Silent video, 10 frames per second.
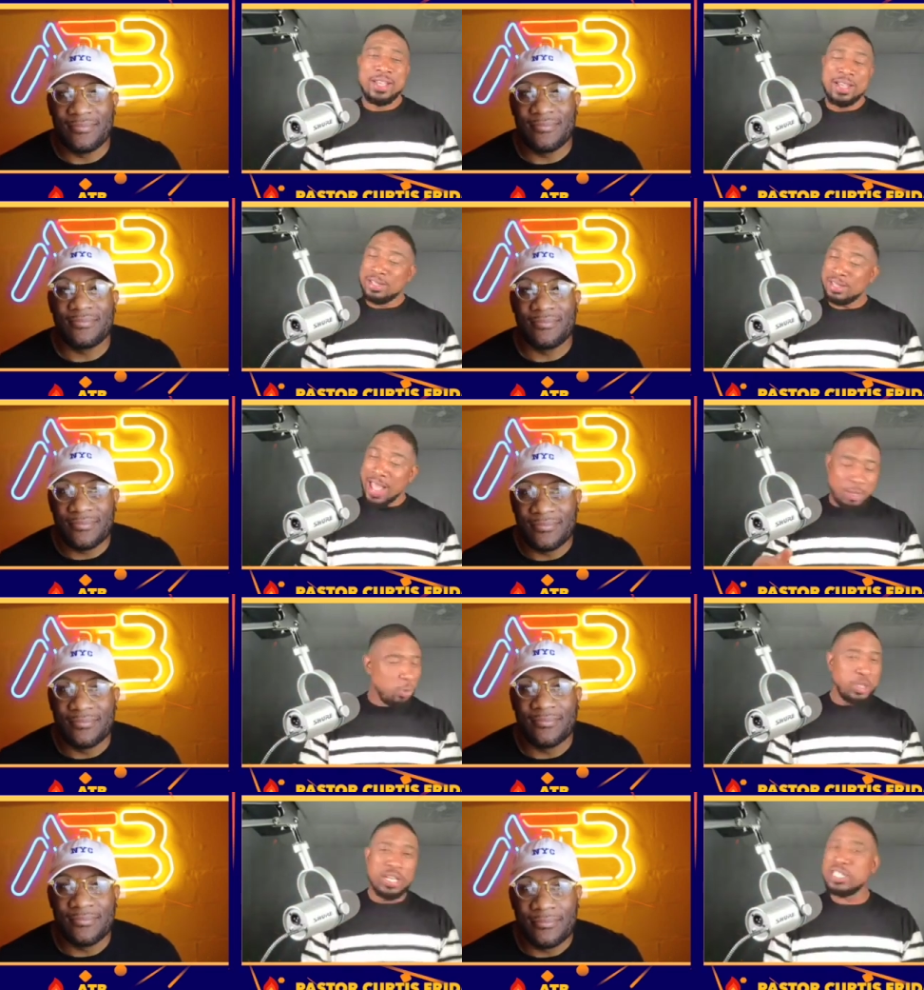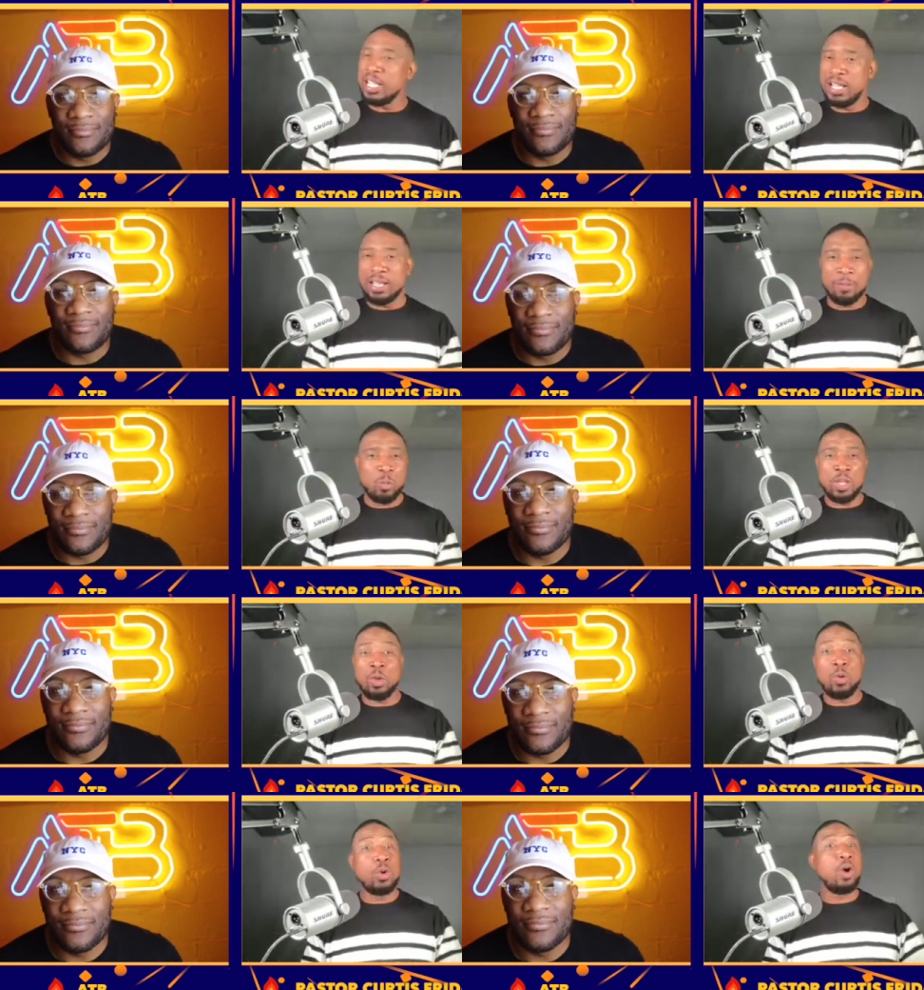Speaker 1: like you just said when you
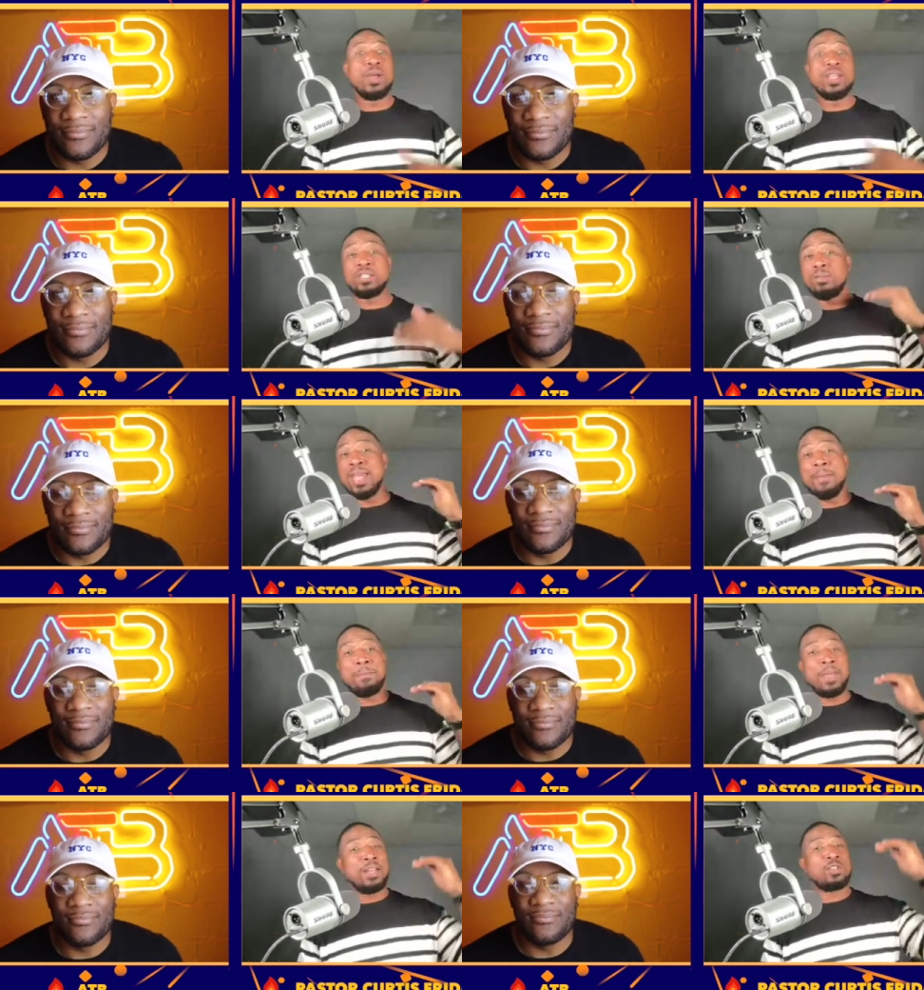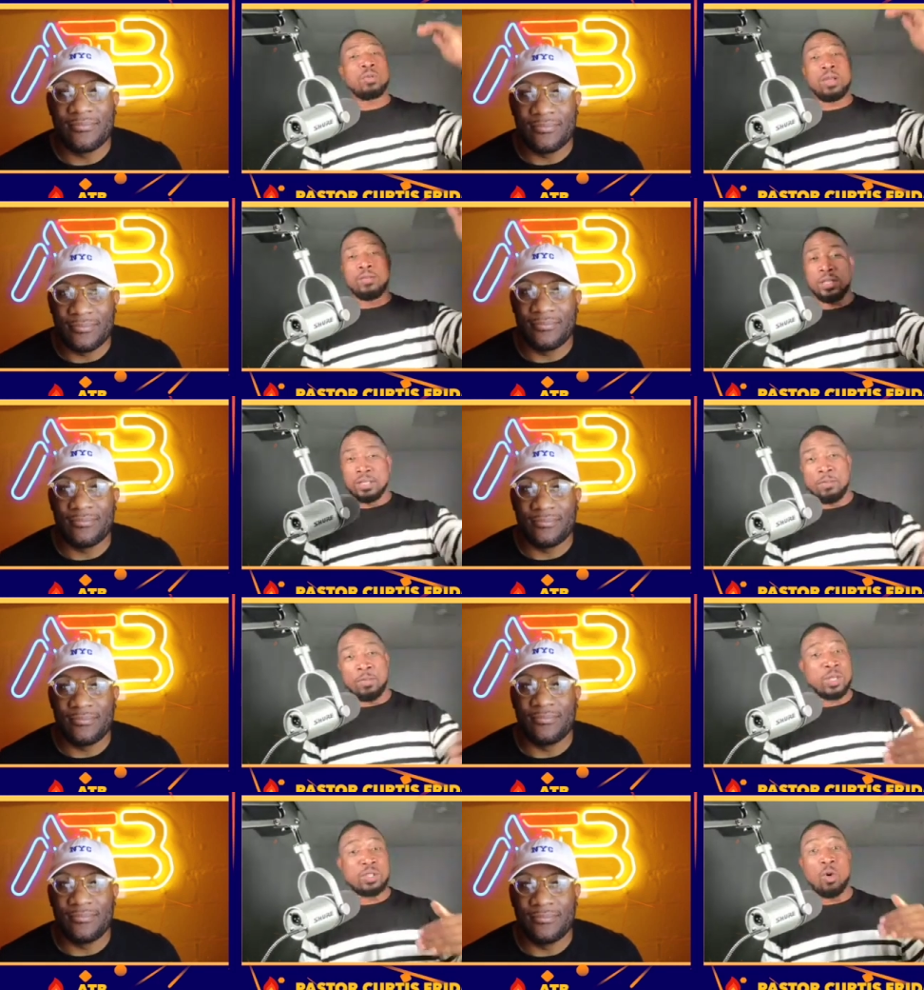go into that ministry of
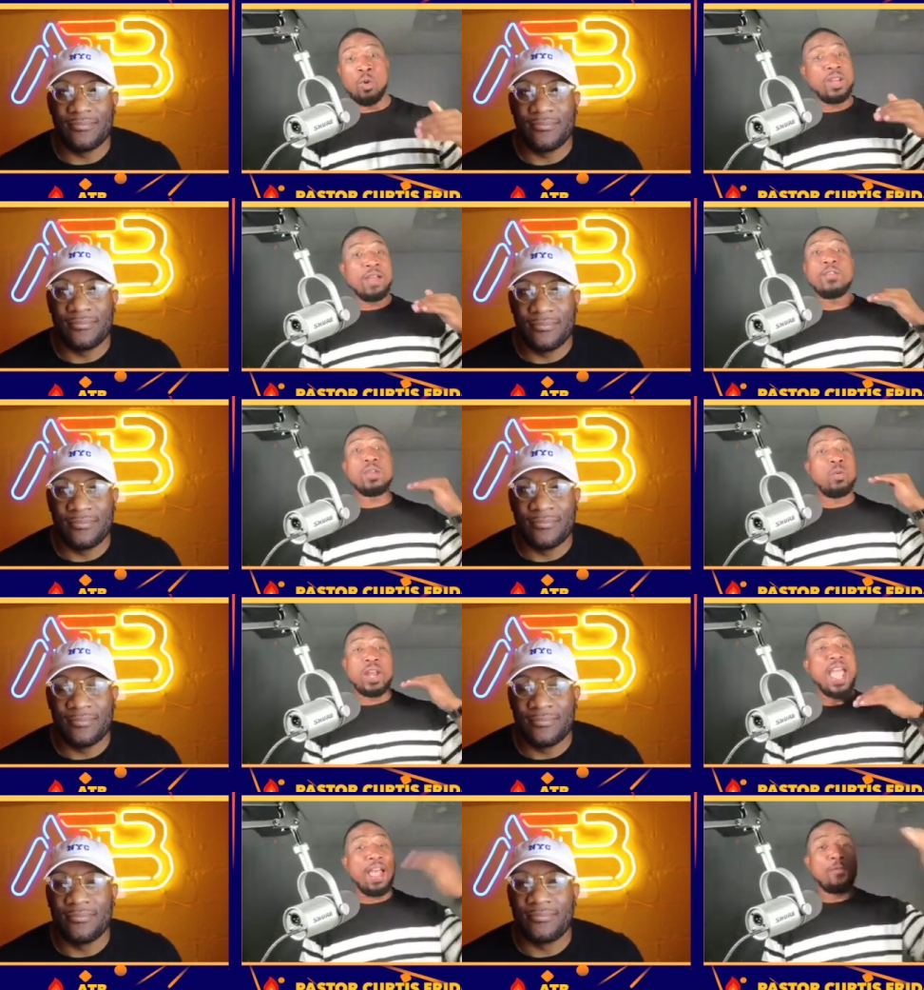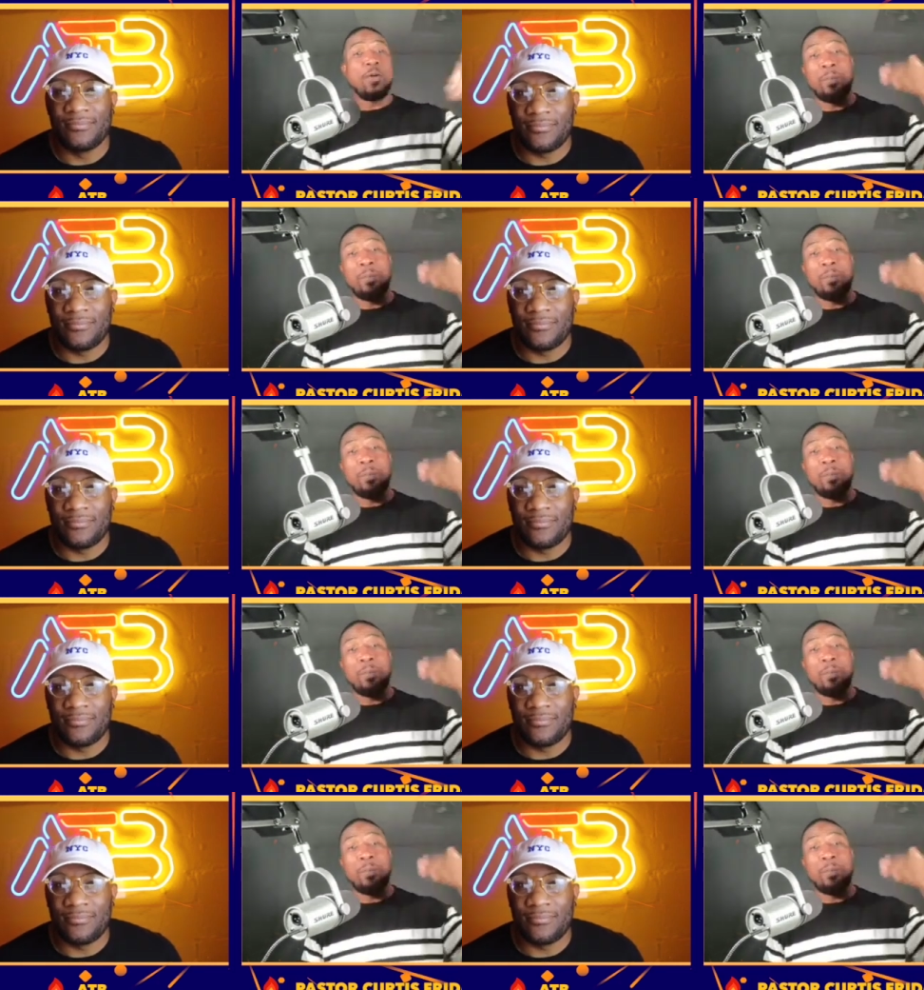deliverance or whenever whatever